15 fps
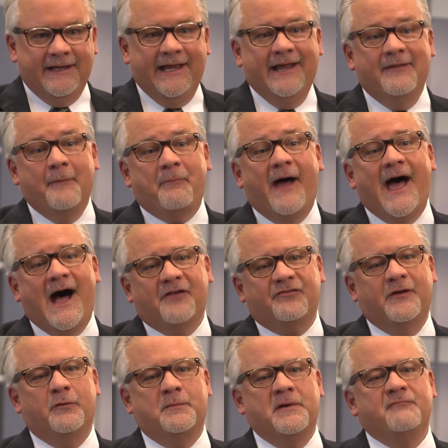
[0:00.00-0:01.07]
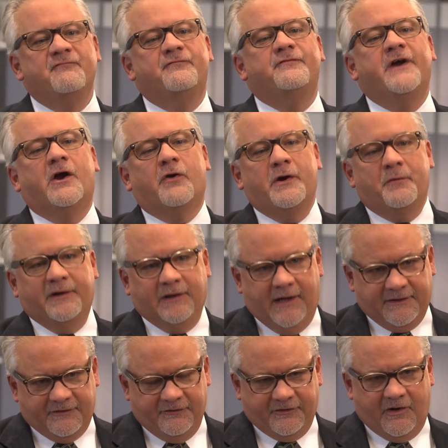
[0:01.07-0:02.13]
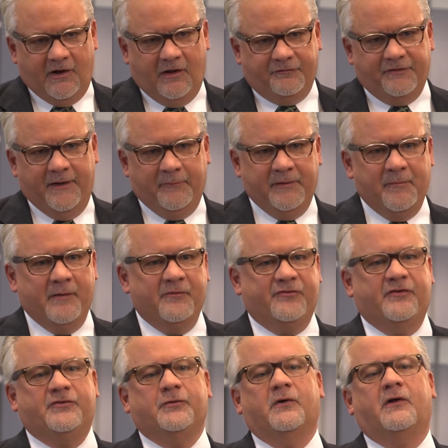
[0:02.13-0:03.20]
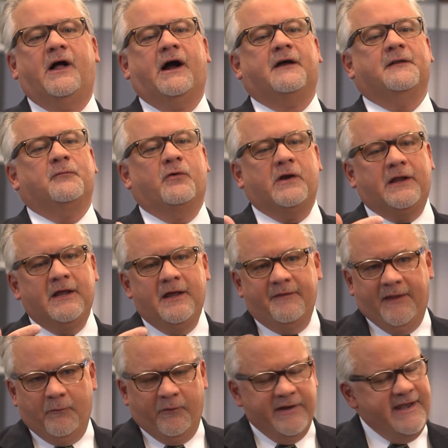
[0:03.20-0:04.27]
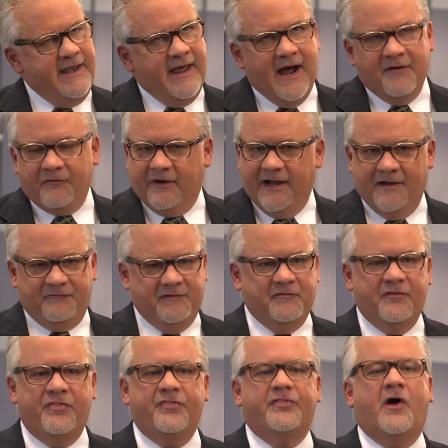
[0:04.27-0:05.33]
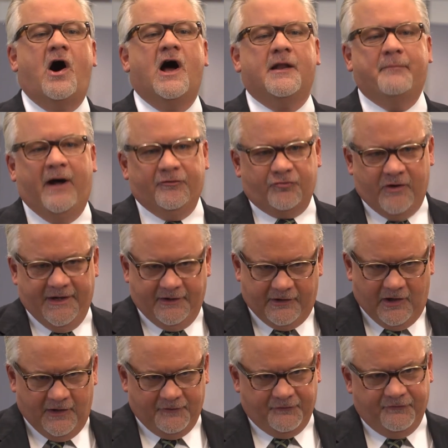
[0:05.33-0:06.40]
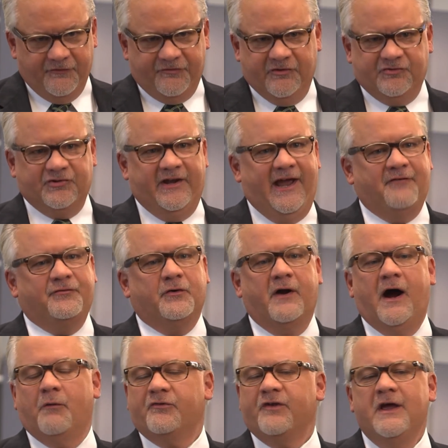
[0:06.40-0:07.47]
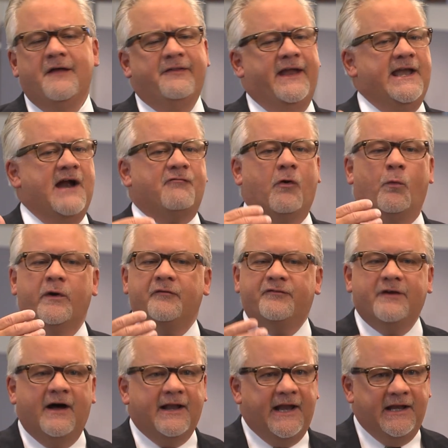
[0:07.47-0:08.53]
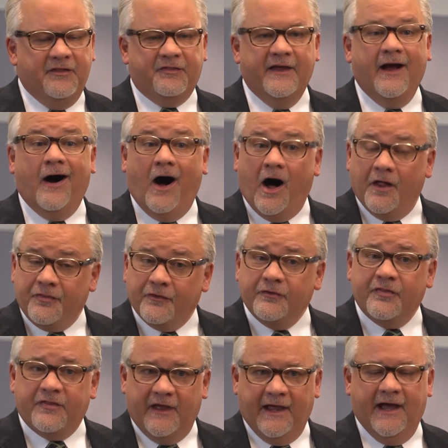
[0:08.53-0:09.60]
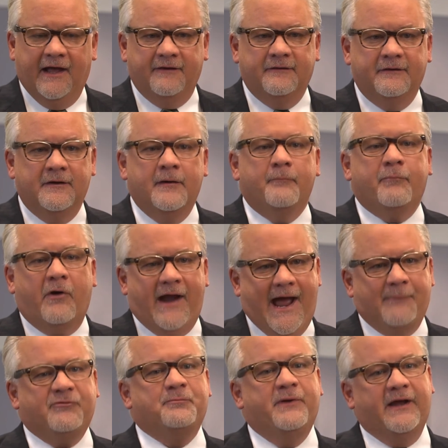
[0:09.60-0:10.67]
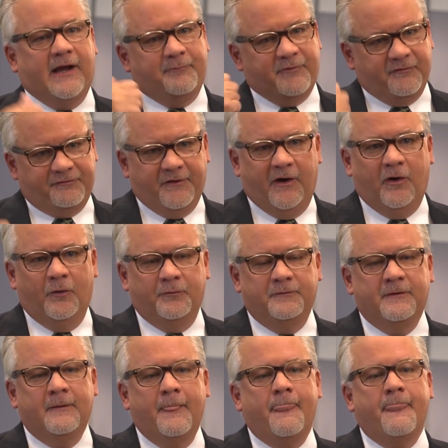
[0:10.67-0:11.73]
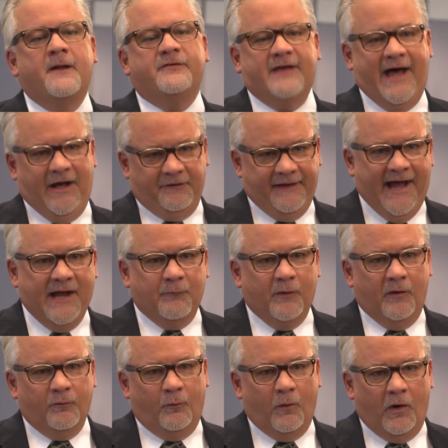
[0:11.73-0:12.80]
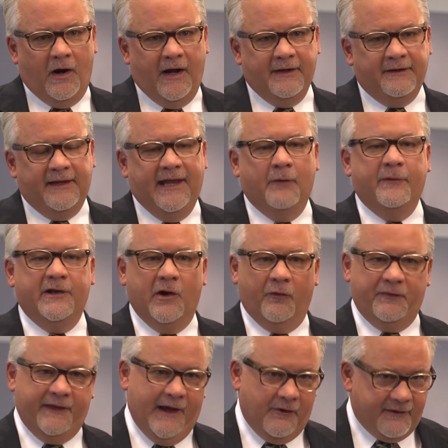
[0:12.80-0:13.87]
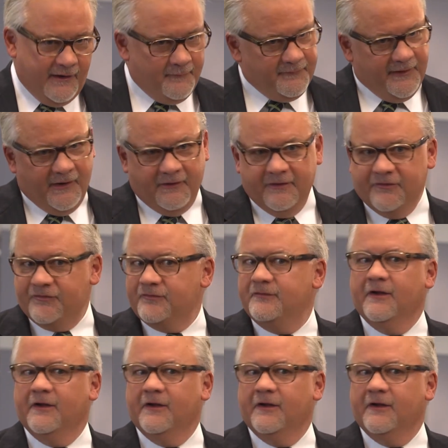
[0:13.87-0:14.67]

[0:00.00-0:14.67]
In the past, they would have been very reluctant to call family members at 2 o'clock in the morning. They would never have even thought about trying to call their physician after hours. They never would have done anything other than perhaps pick up the phone, dial 911, and we know what the outcome there is.